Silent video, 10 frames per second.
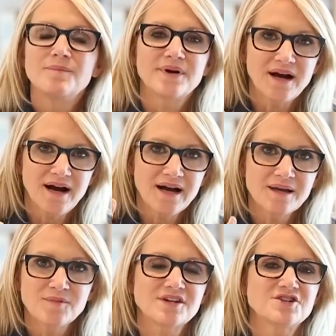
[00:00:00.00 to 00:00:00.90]
but I
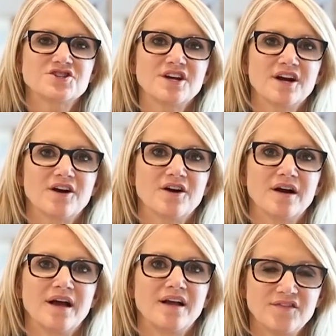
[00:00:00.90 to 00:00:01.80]
am going to
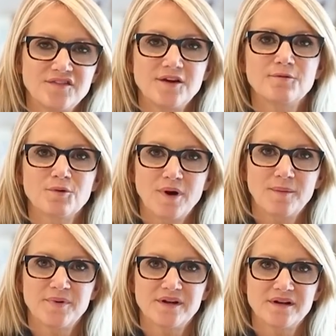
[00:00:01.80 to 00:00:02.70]
share a secret
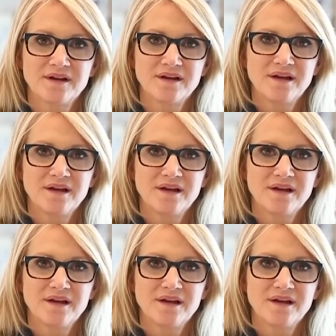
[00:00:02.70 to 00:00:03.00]
weapon